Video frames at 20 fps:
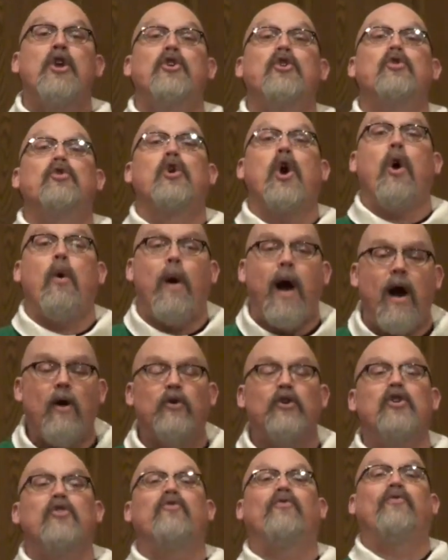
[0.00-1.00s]
You go
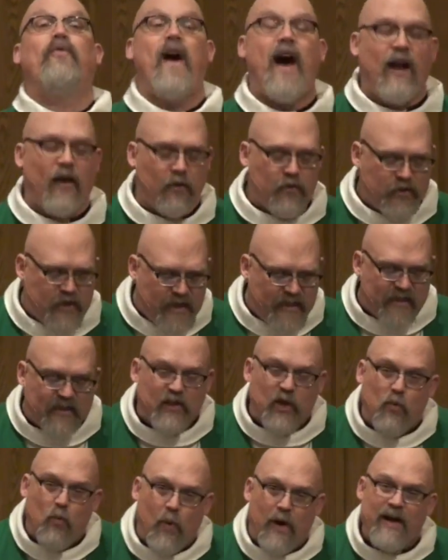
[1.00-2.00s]
out, you follow
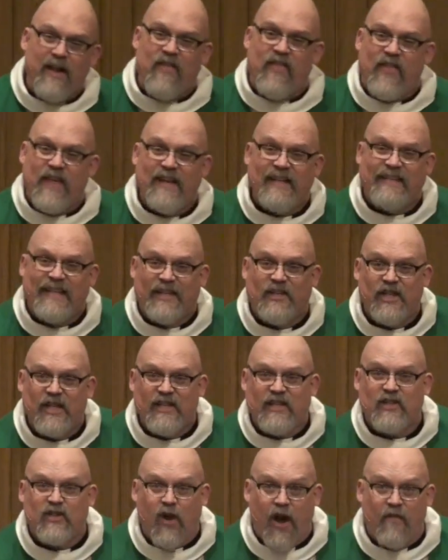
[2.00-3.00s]
Jesus, and one of the things that
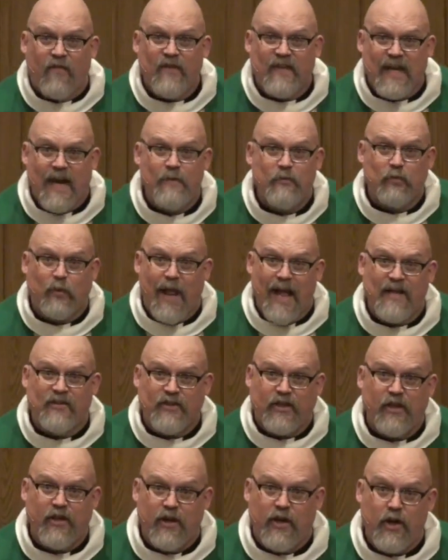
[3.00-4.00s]
Jesus oftentimes
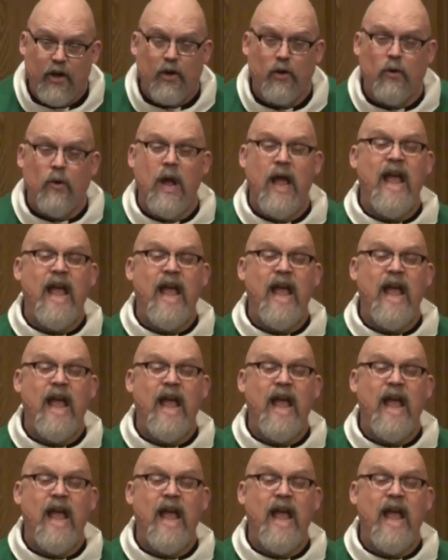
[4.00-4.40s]
asks you to do